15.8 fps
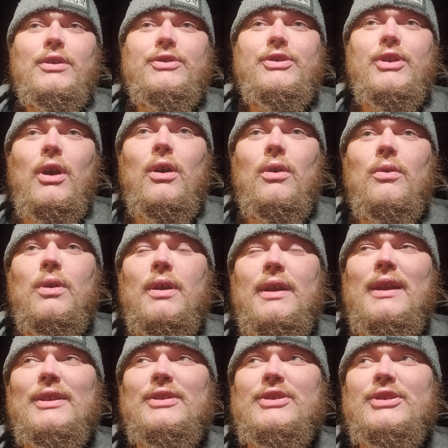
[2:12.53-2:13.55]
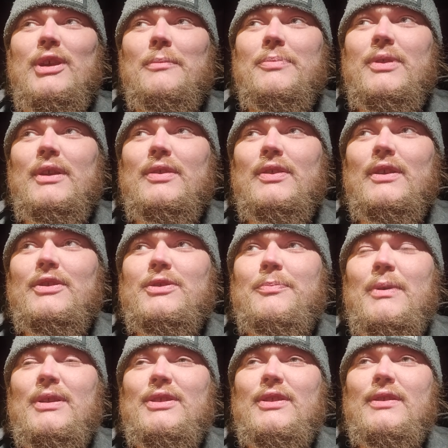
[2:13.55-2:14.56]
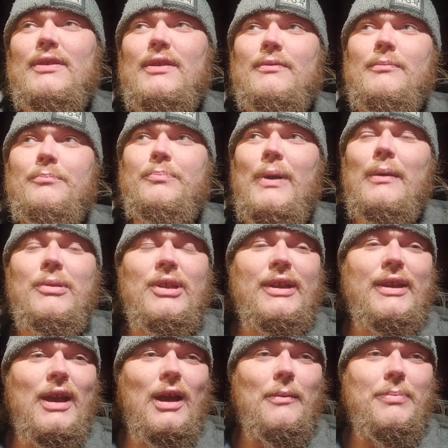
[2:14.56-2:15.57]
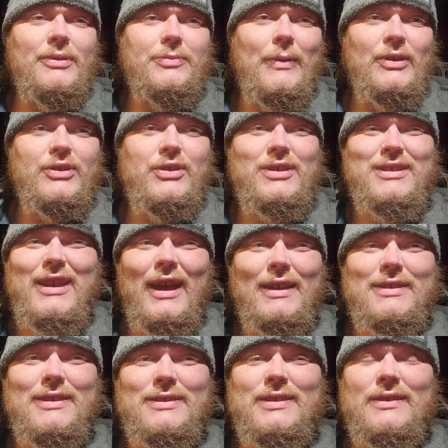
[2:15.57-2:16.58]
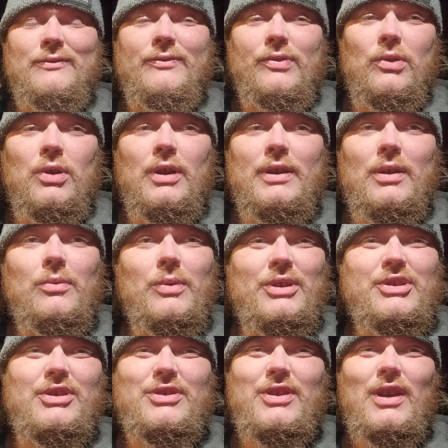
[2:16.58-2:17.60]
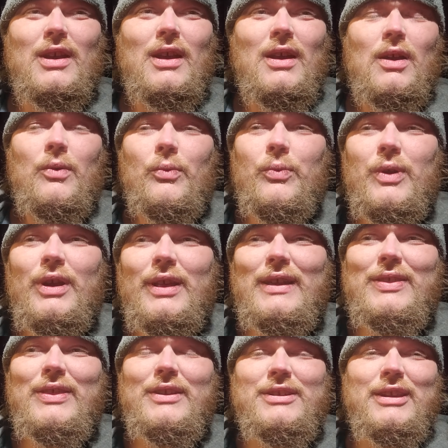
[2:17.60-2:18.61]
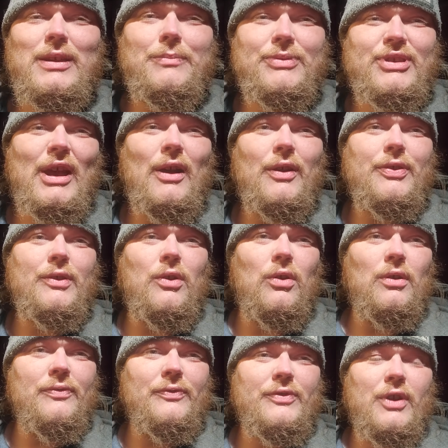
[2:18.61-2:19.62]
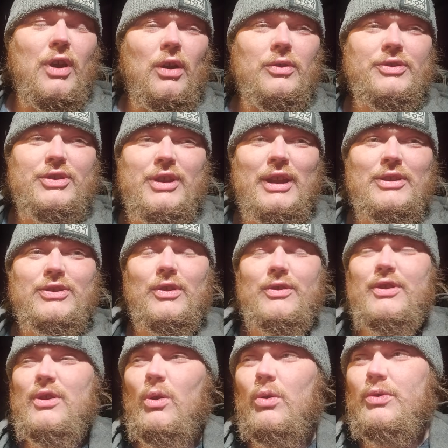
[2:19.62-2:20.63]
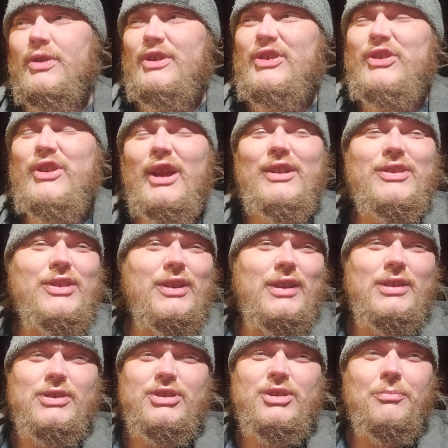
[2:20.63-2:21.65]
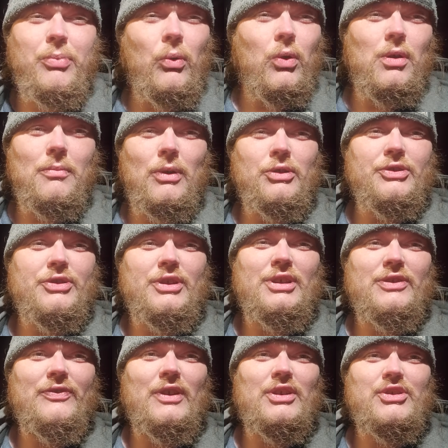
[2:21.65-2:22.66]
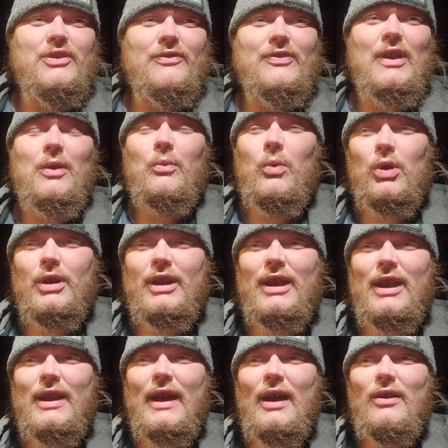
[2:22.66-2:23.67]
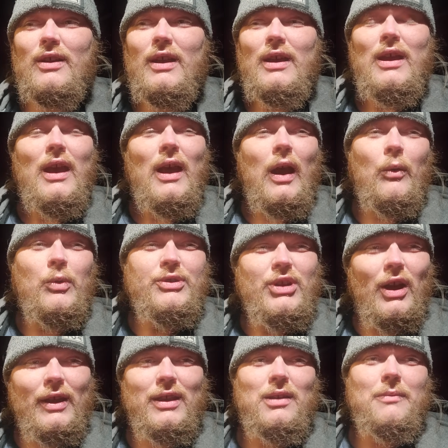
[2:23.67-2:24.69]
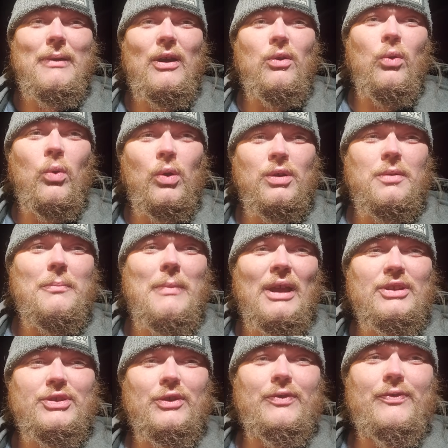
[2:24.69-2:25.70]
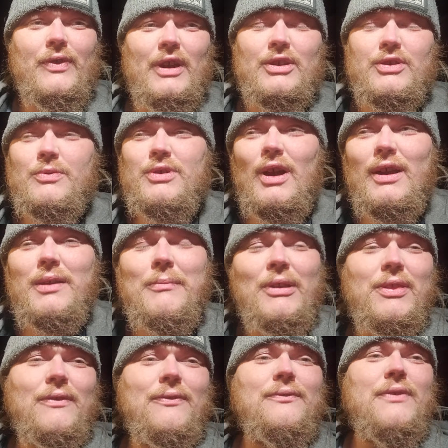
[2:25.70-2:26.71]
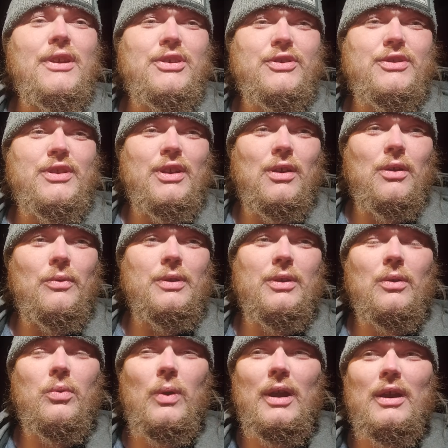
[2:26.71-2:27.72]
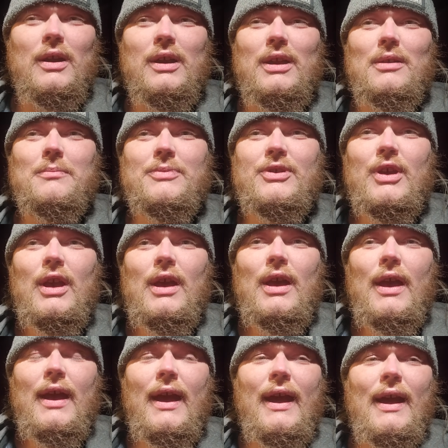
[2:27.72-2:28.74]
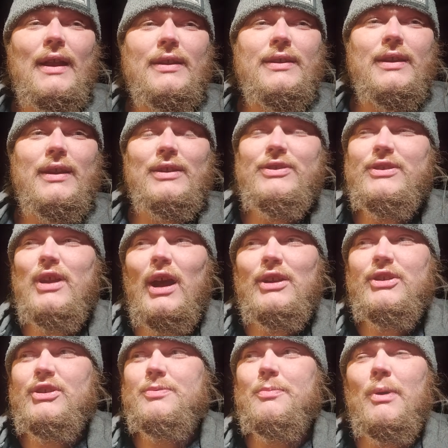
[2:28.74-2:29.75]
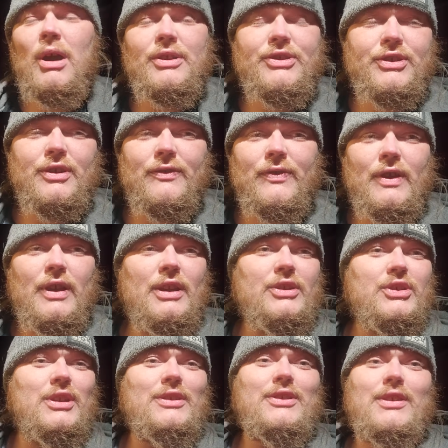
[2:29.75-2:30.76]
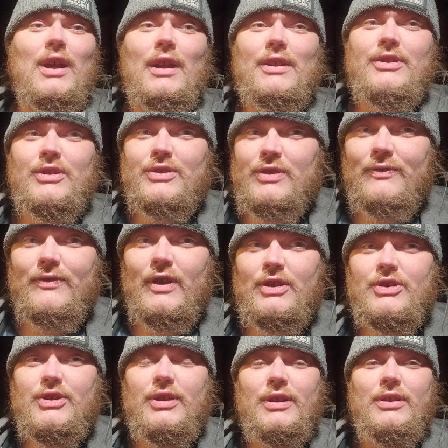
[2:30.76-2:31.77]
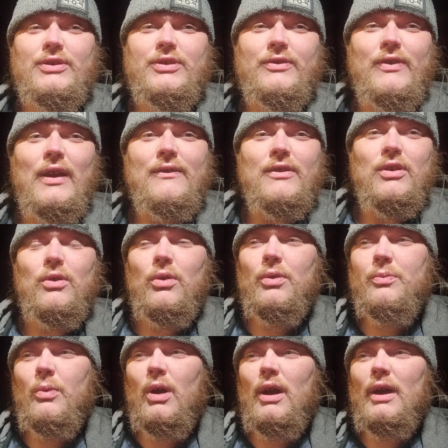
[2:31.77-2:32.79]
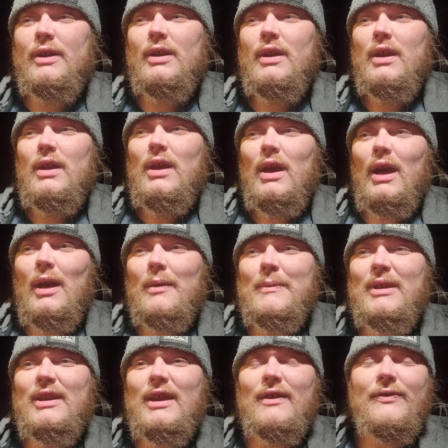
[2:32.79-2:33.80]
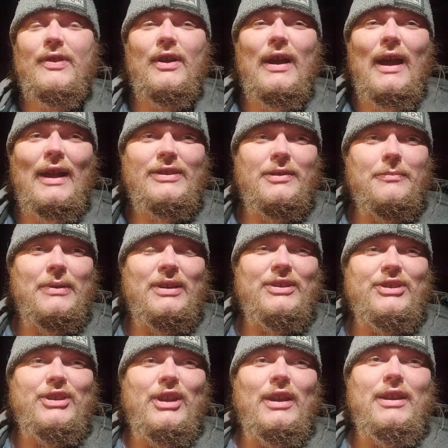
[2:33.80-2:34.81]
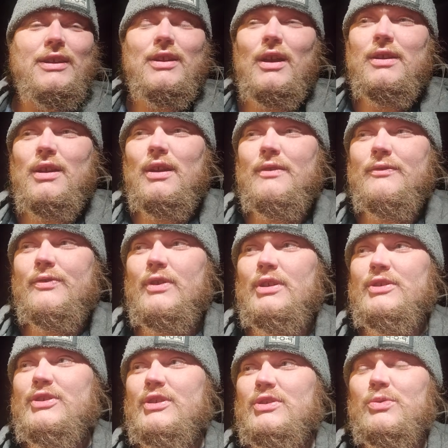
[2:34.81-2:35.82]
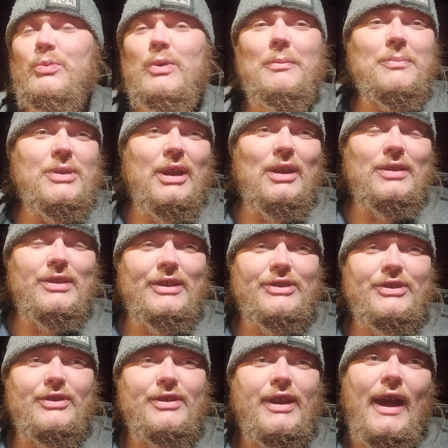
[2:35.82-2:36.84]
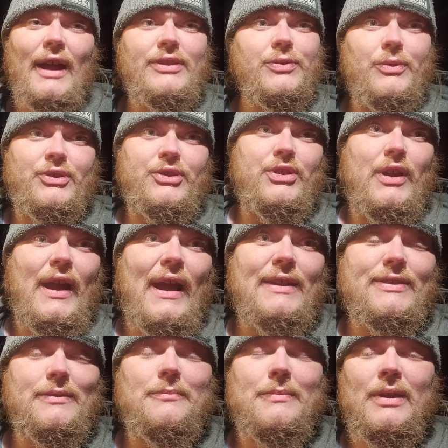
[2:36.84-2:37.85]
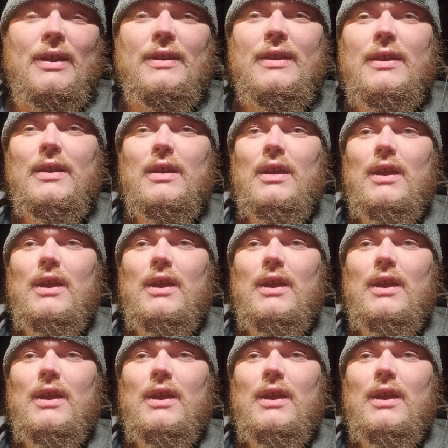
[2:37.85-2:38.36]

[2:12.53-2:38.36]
So it's something that's been bubbling up, especially Texas and Florida, which is really the deep South Gulf Coast states are the only states that can support most of these fish if they were to get out. And we're talking about ornamental fish. We're talking about the fish that go in aquariums. And it's not just monster fish. It's not just the fish that can survive in cold water. I mean, if there hasn't been a study done on, for instance, whip-tailed lizard cats, which there hasn't been,